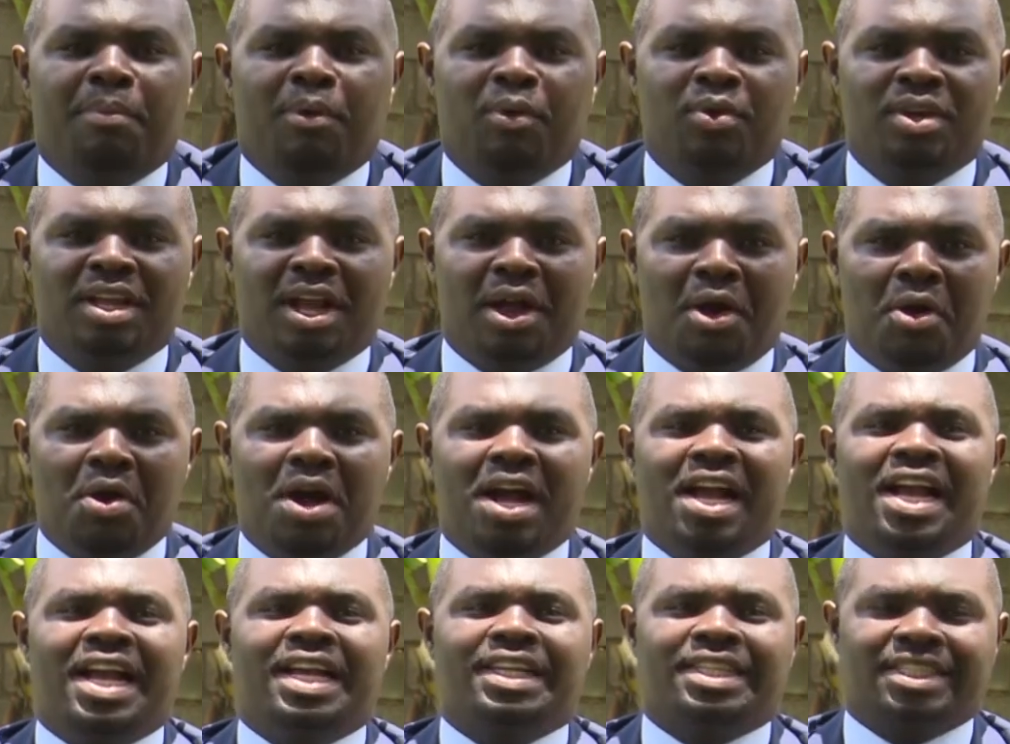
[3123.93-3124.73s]
Paul
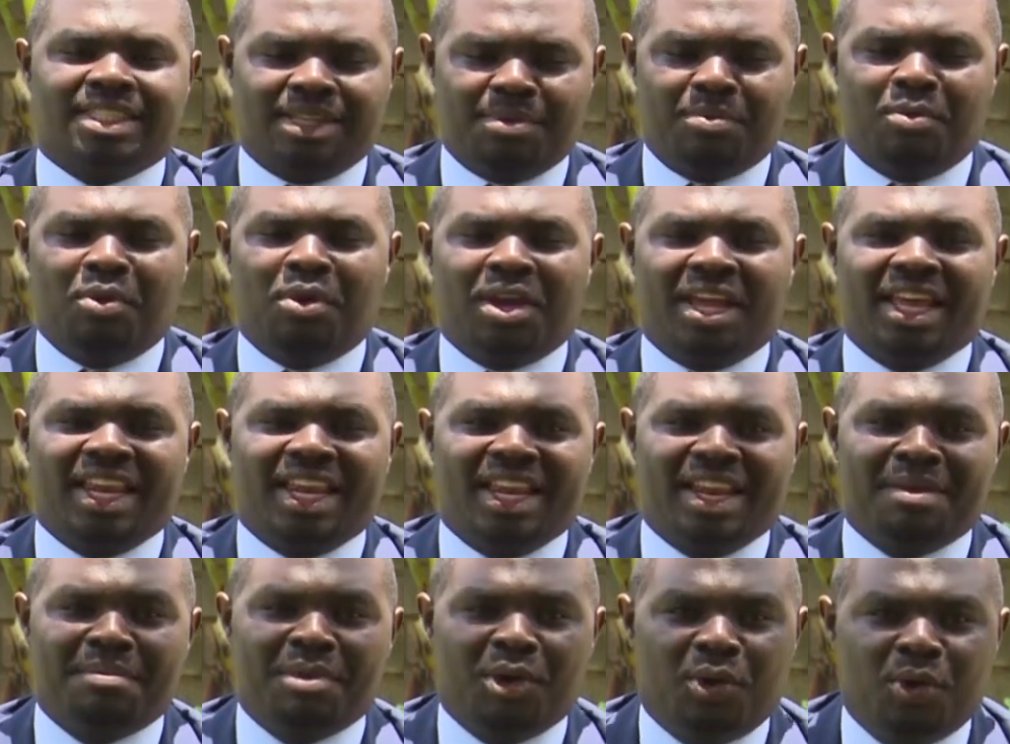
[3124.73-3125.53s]
Kawanga
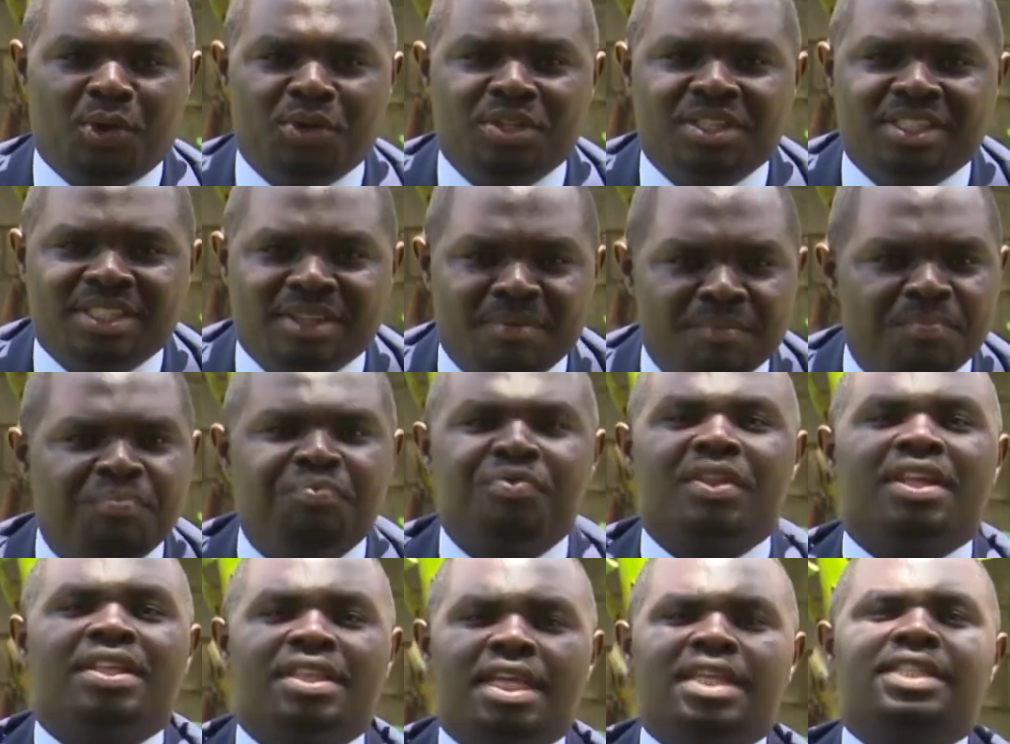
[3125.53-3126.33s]
Ssemwogerere because
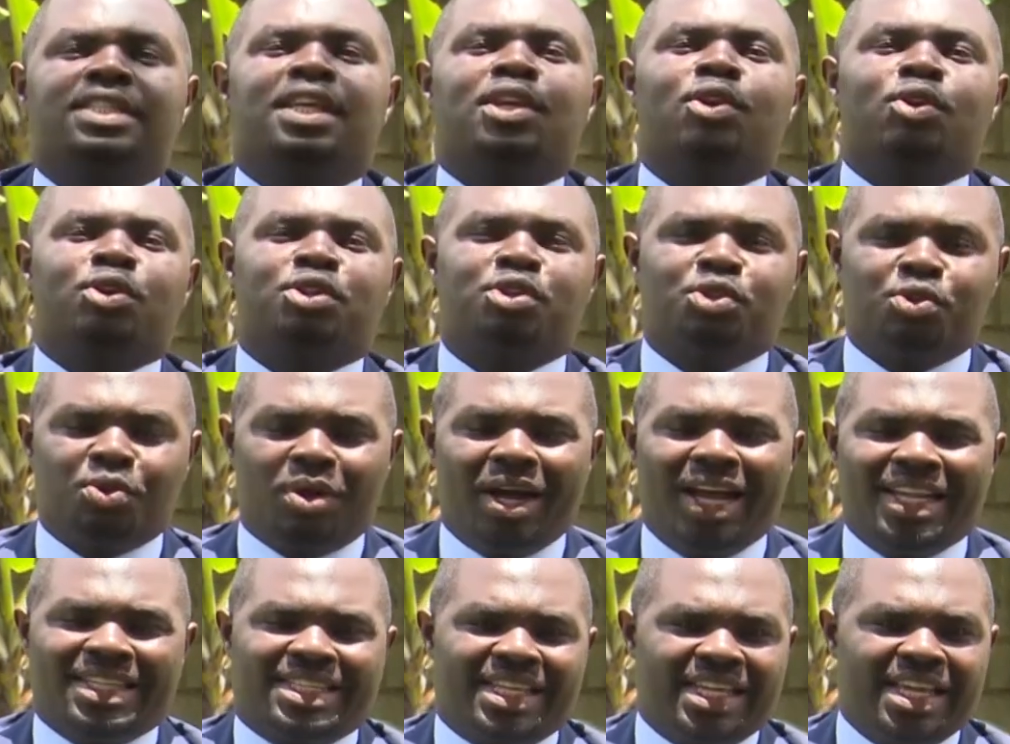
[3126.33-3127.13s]
there's a lot to
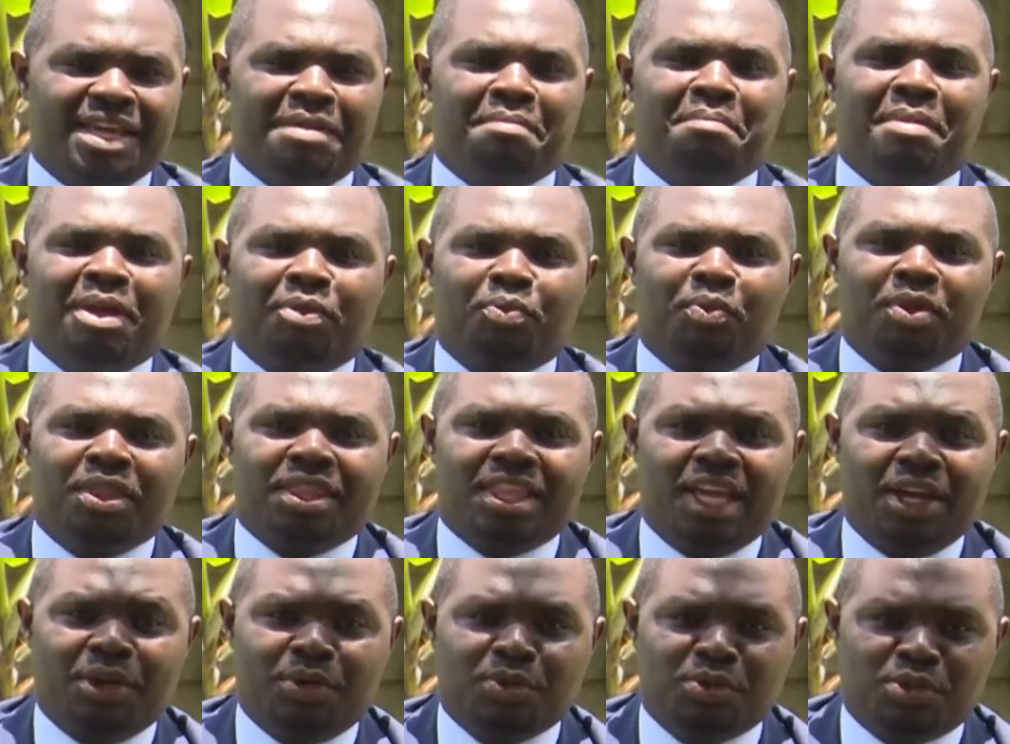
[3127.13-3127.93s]
ask him, but we
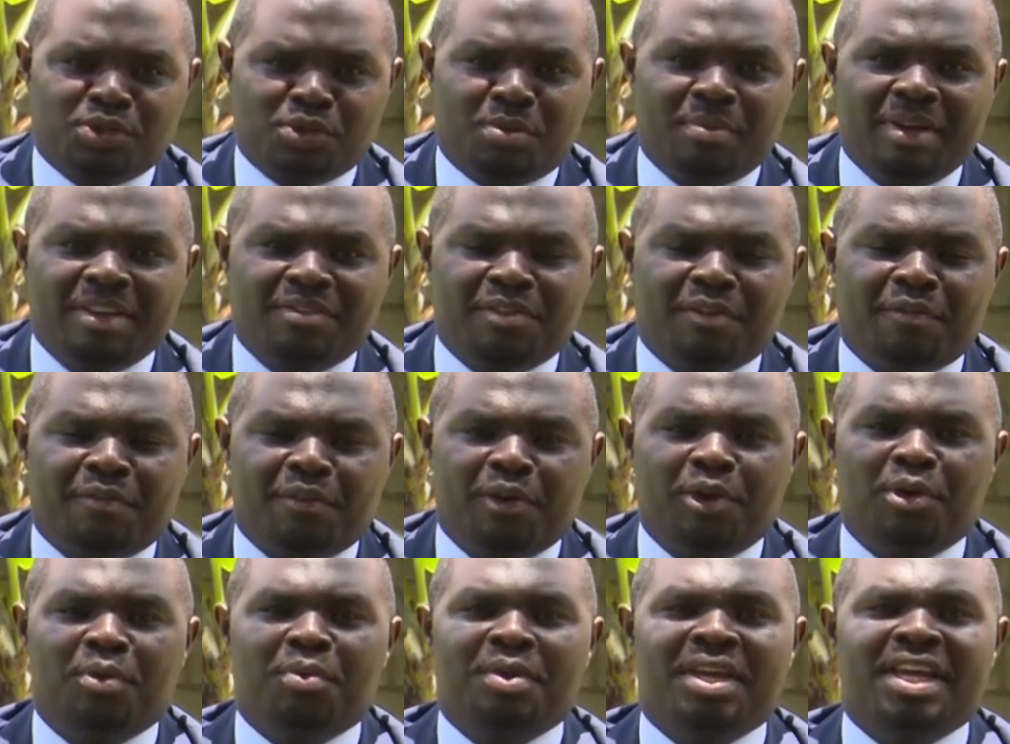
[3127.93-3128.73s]
thank you so much for
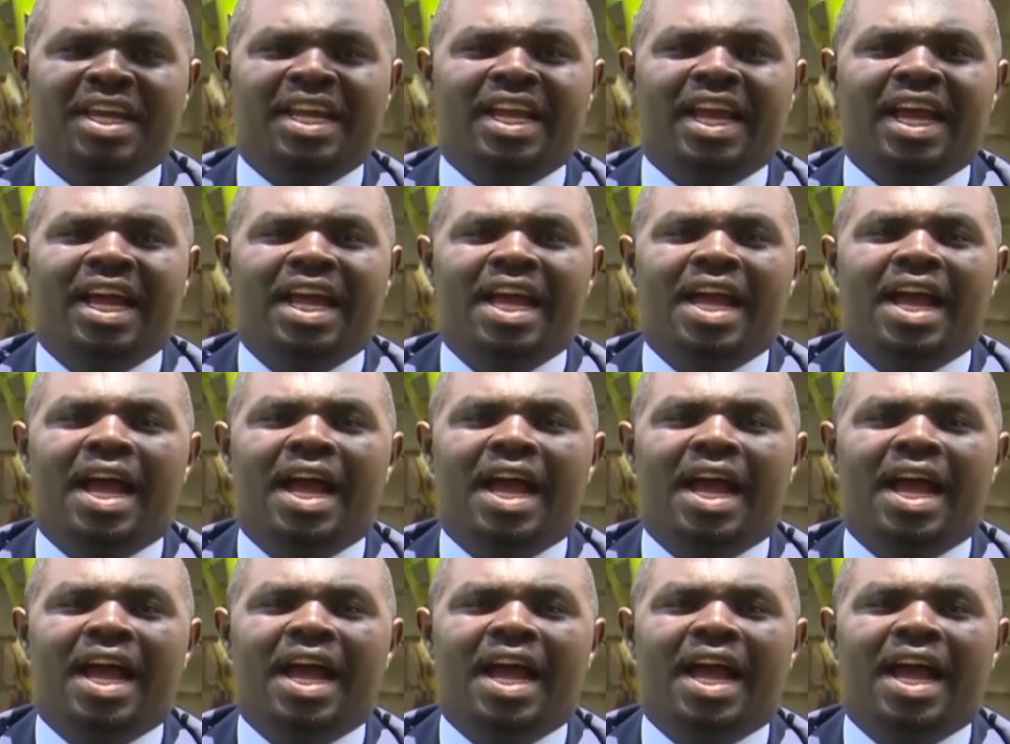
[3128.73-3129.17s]
following.